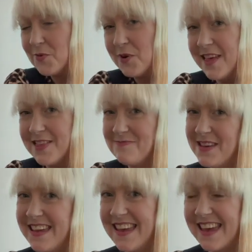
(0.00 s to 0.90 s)
with
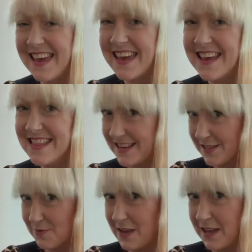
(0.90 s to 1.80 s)
me here
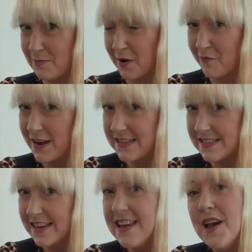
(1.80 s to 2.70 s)
this week, my friends.